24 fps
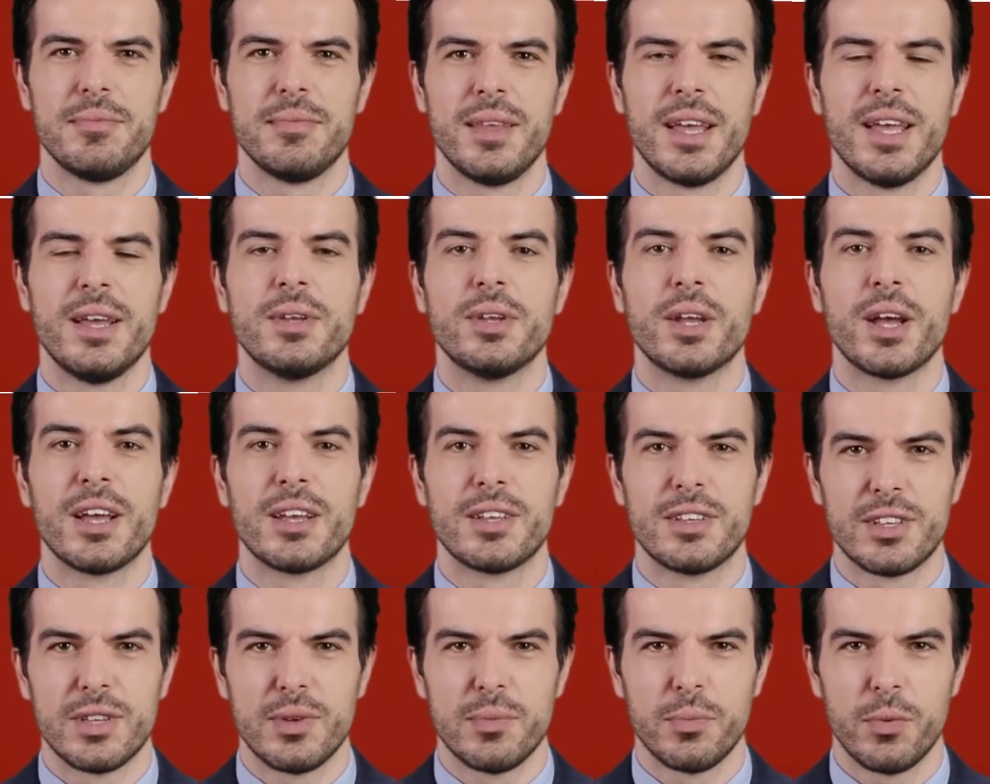
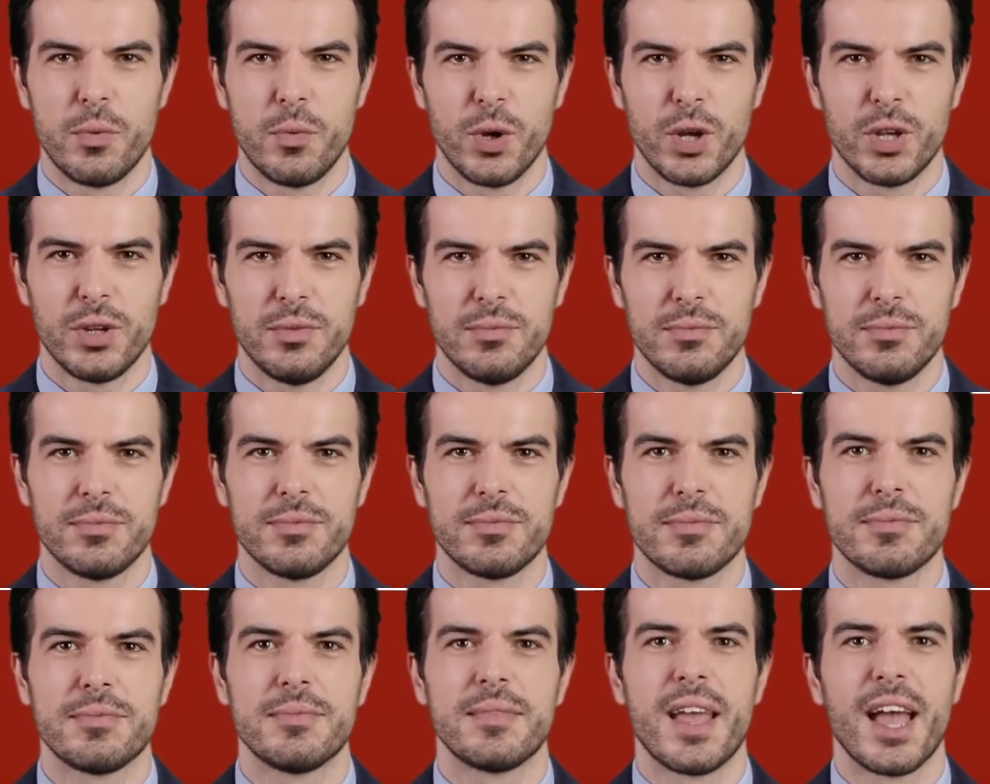In-kind support.
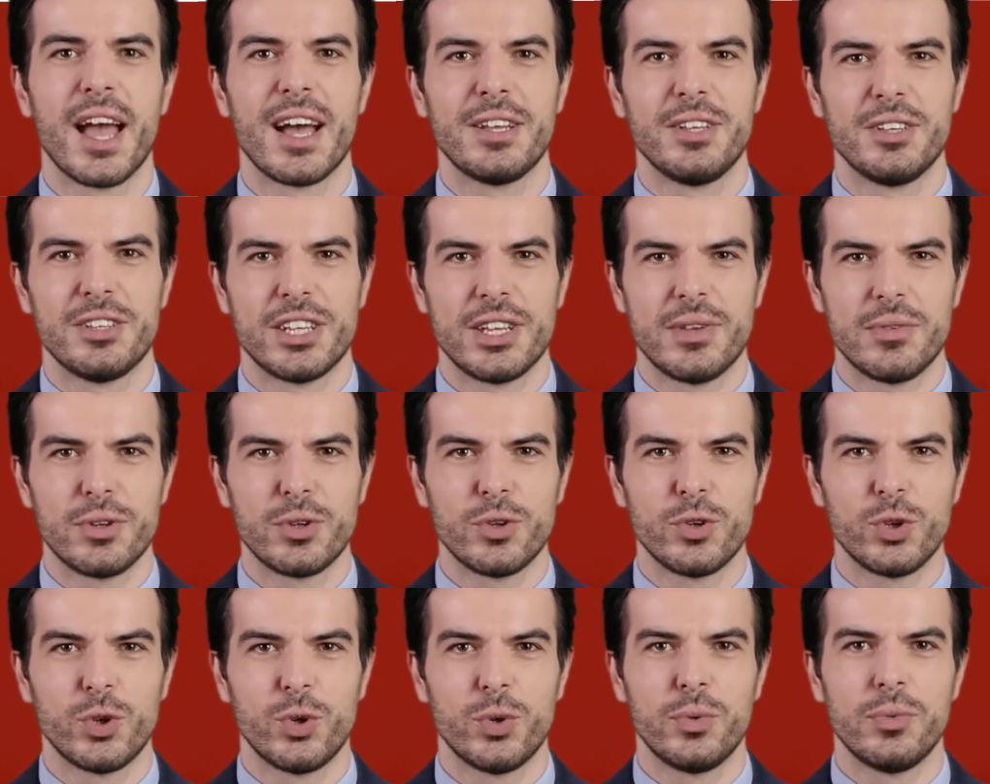Items given
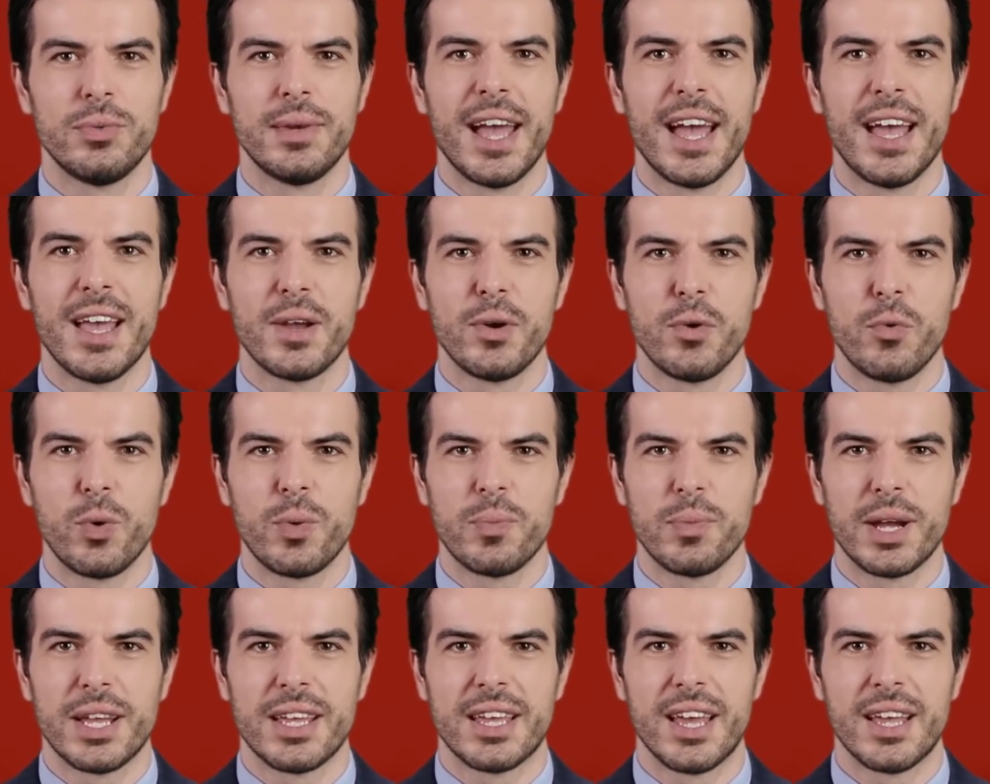to you may or
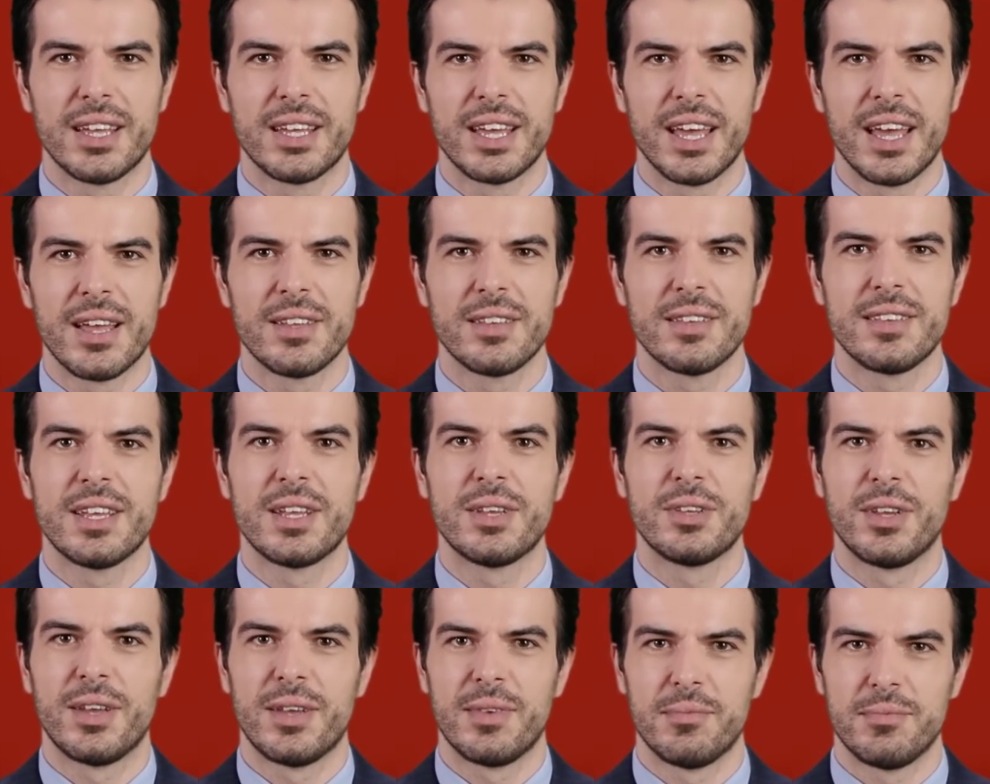may not count as
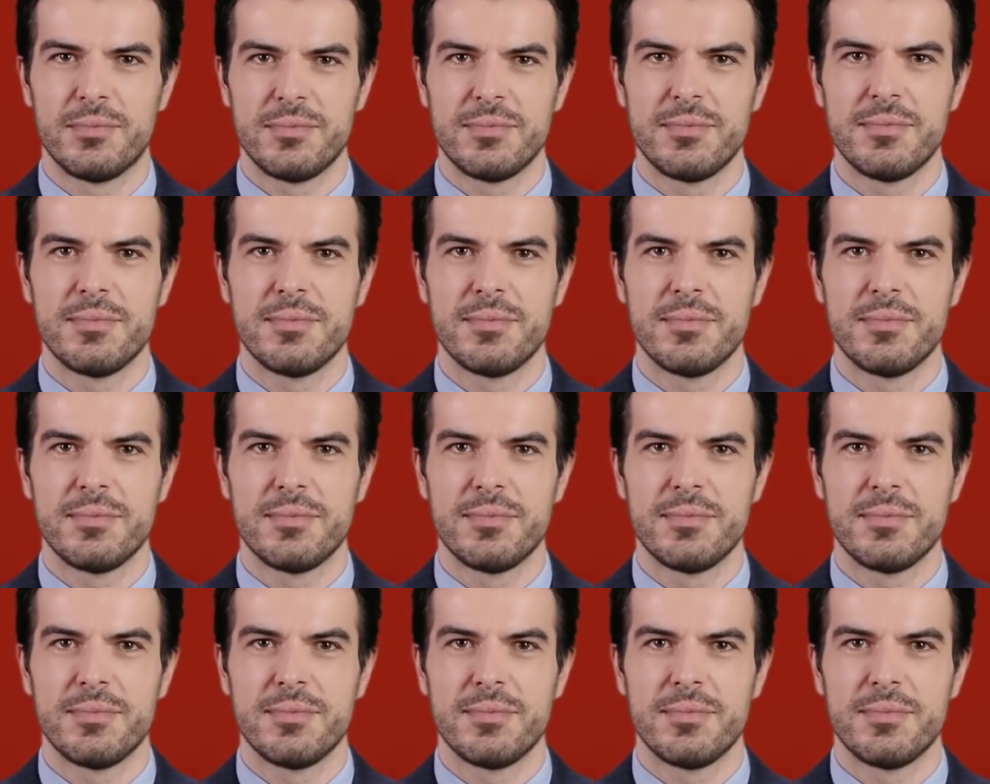income.